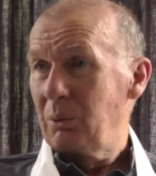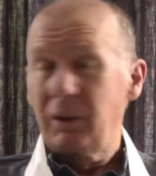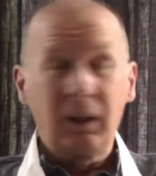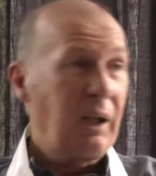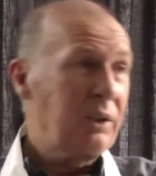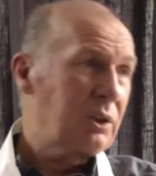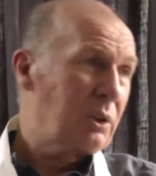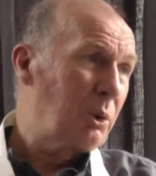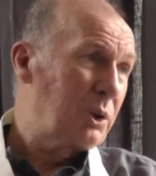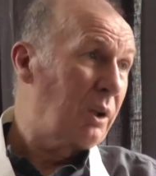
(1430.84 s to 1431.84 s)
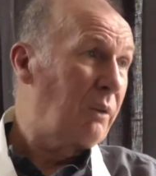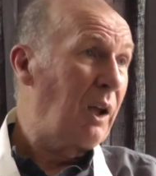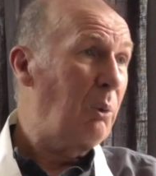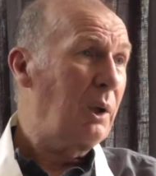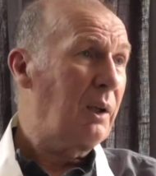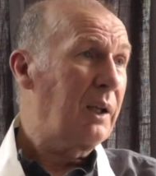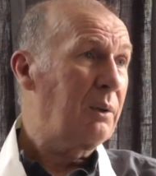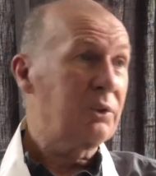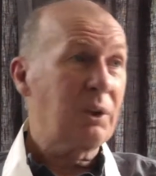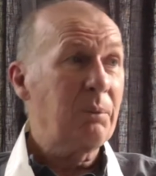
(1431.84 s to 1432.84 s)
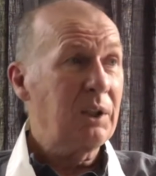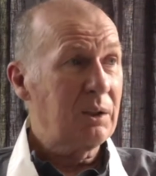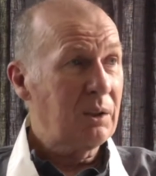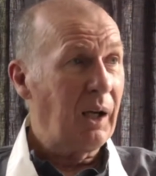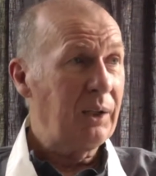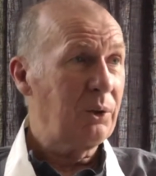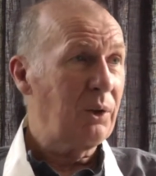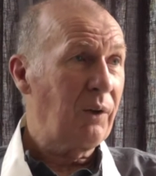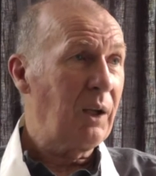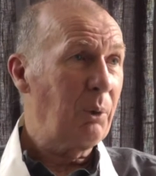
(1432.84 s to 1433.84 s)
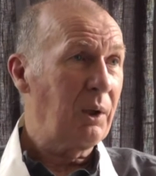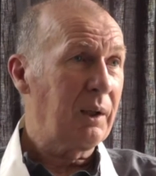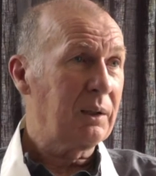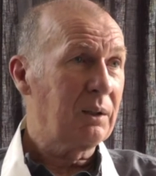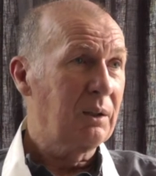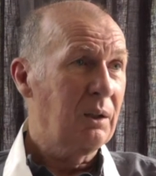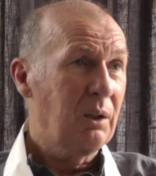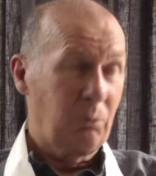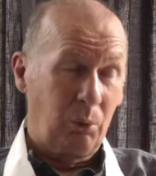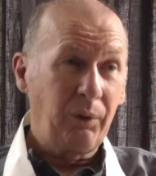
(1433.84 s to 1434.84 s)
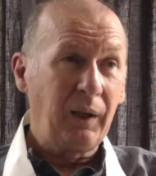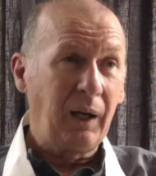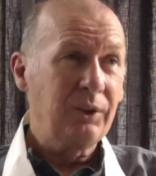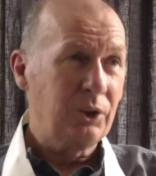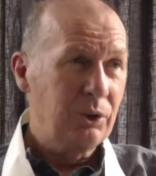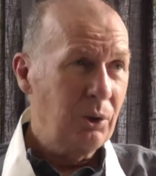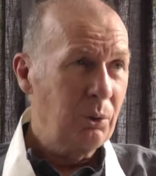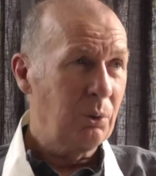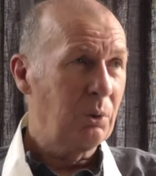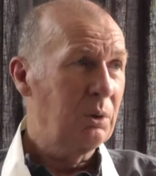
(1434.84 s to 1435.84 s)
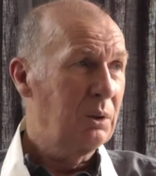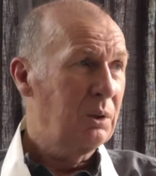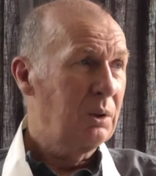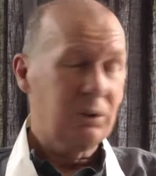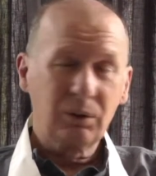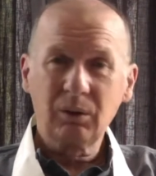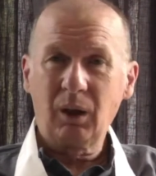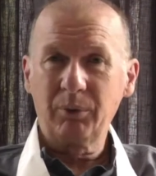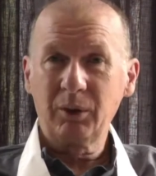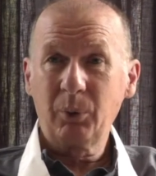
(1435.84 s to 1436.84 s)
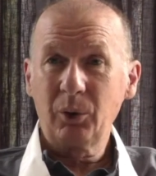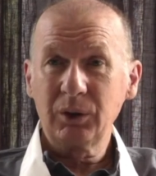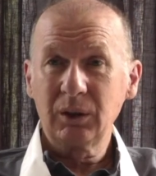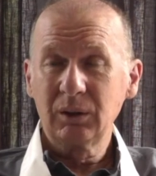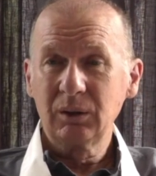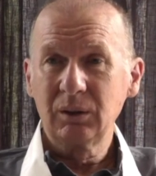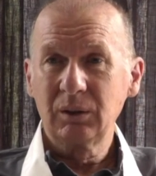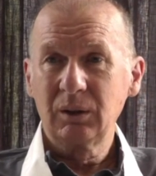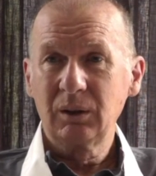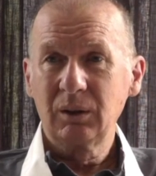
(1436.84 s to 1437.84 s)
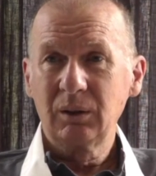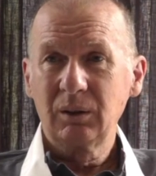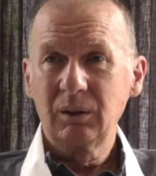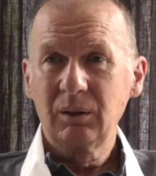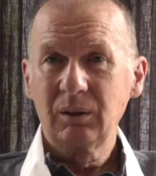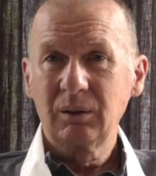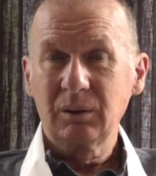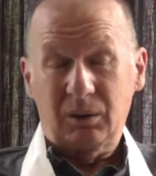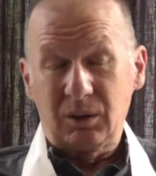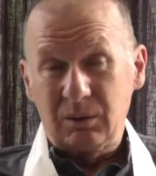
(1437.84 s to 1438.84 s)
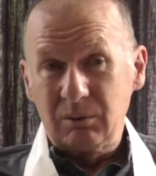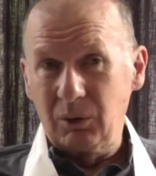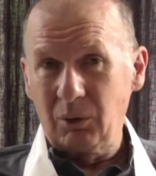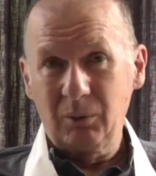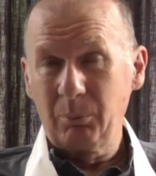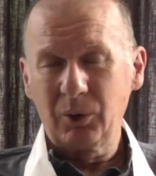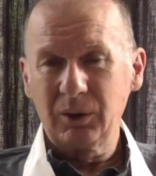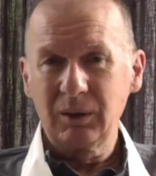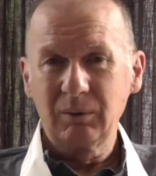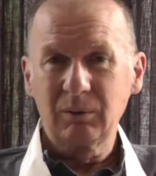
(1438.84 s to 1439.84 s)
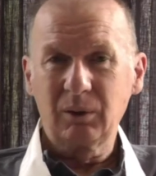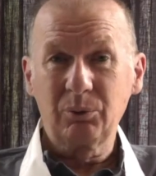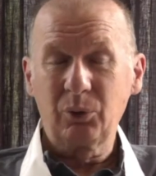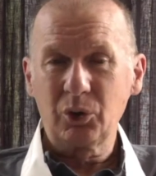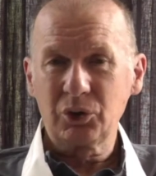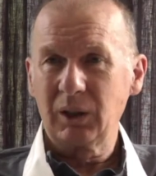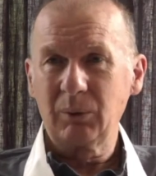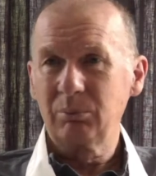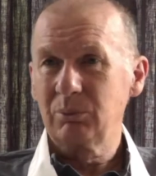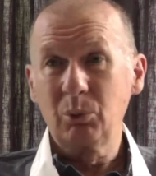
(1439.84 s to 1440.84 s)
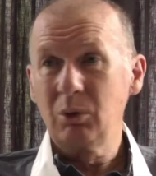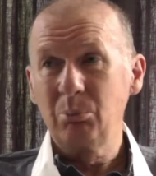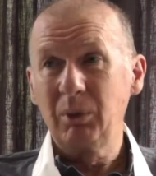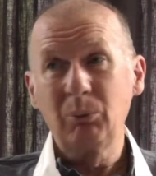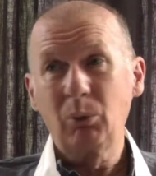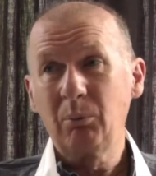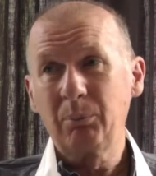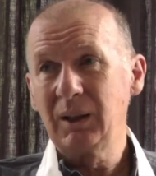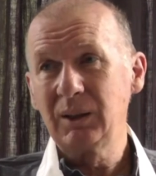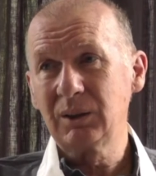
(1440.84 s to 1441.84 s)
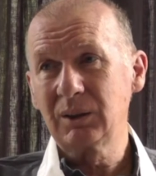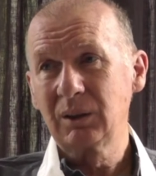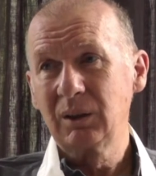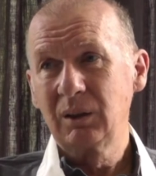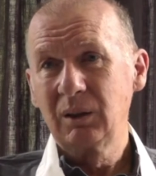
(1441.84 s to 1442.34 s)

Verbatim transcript: when they had to go to the railway line, if somebody had died on the railway line, what they had to do to recover the body. Because you know the body, unfortunately, wouldn't be in one piece.